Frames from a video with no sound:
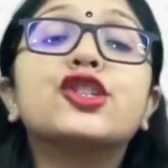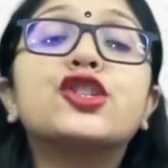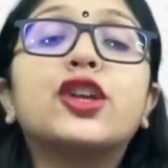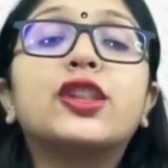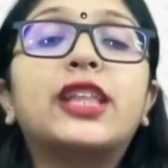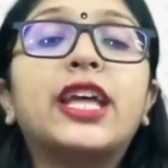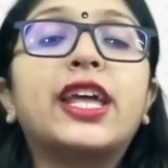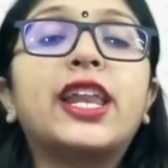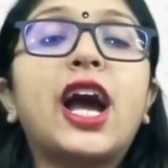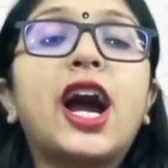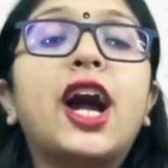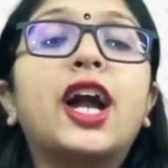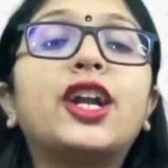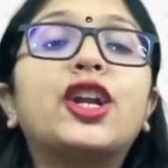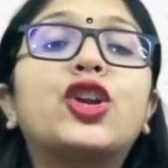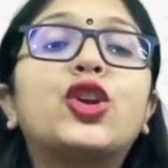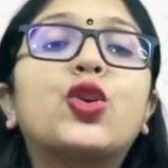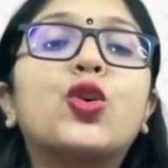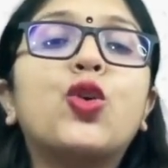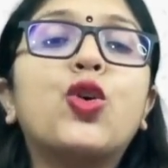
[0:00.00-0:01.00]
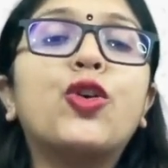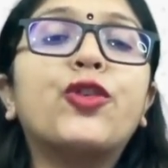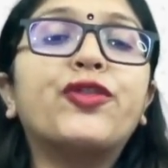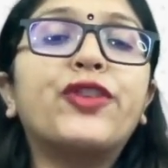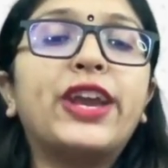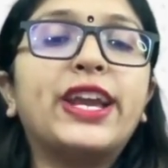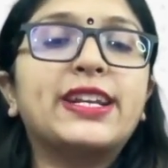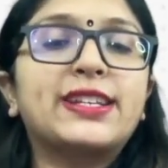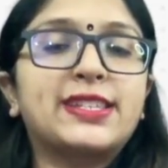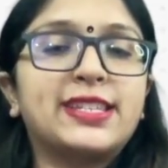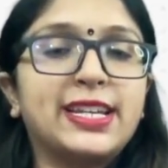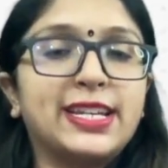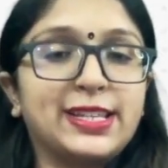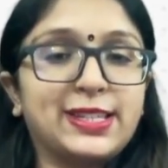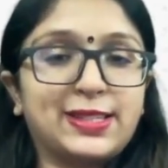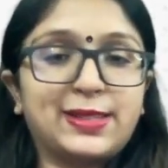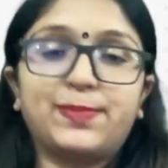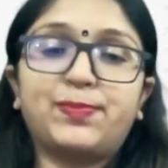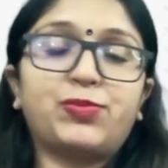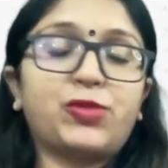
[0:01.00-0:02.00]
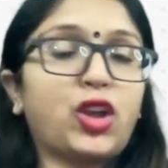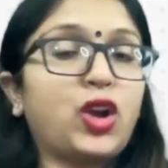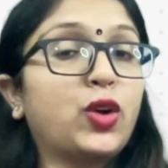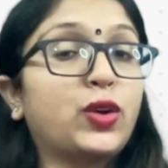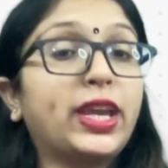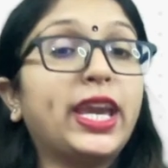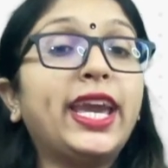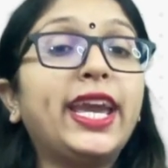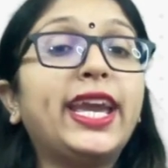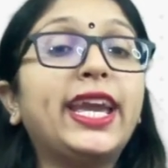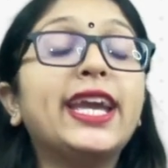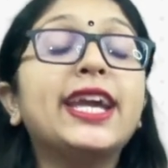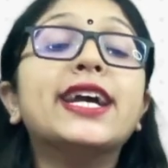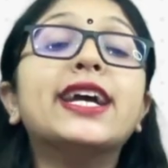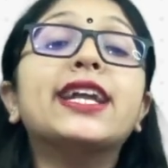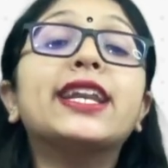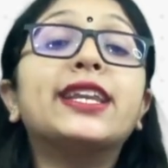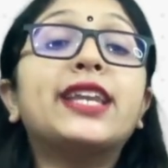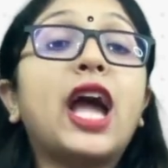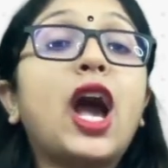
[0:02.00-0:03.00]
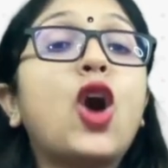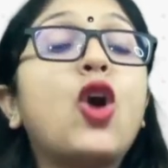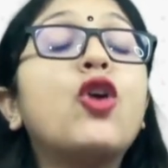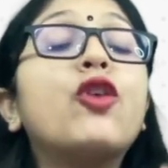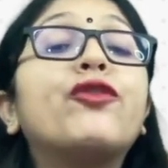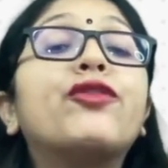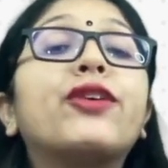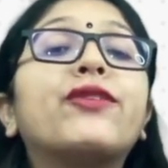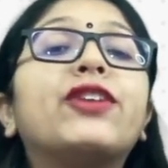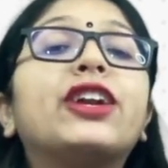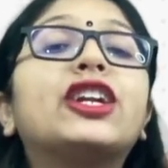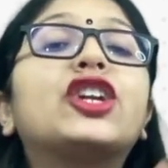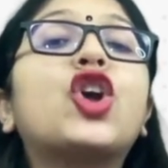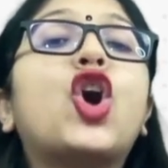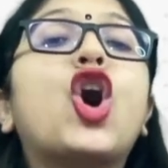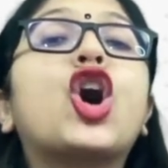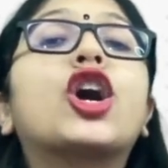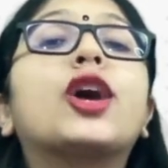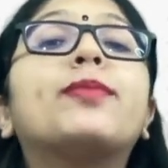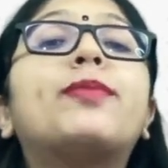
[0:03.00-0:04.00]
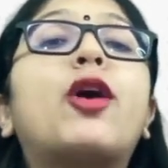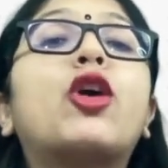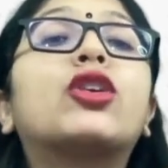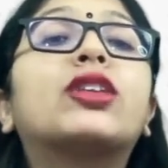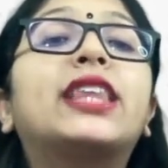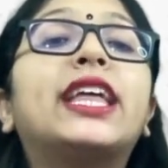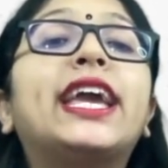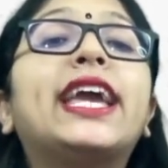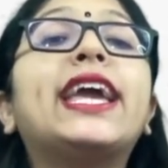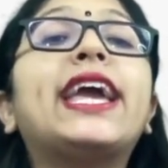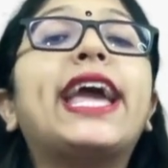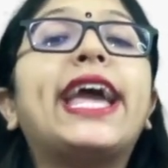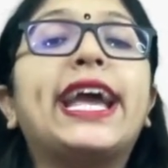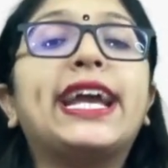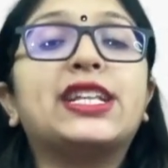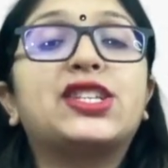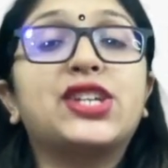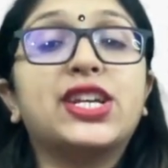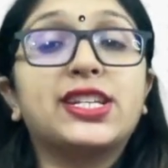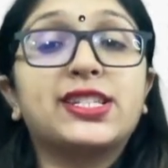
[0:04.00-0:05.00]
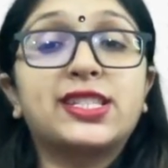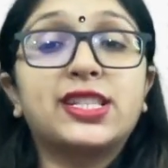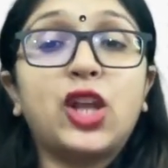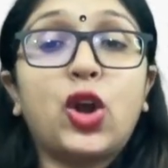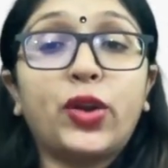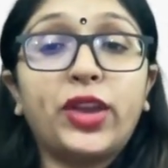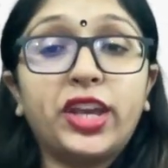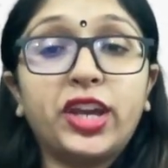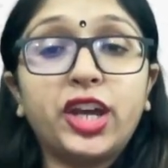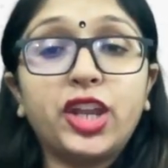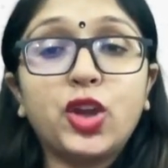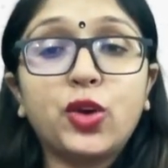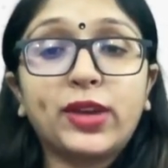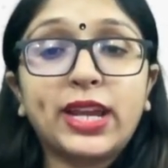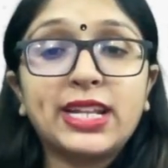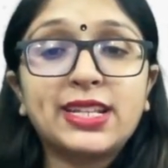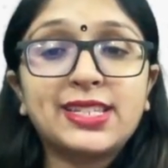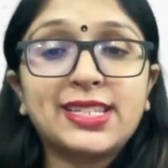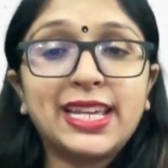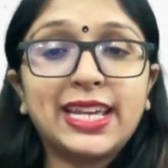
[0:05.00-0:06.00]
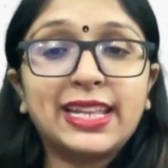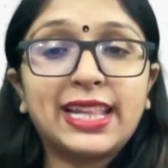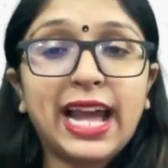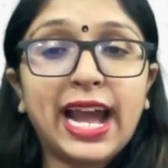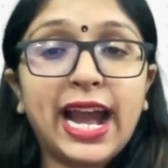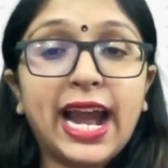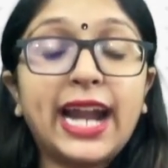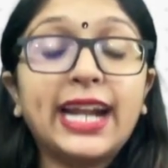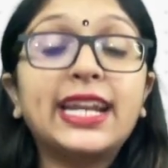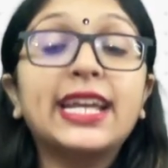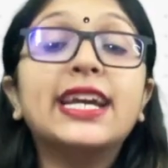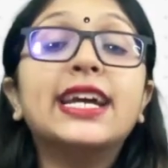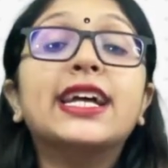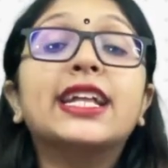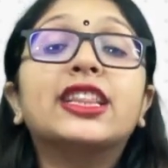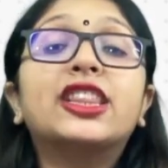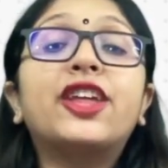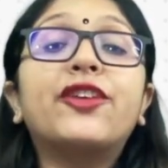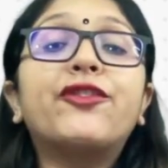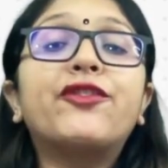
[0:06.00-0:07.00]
So there are 2 faces. Okay, now we will talk about the edges. Now here you can see that the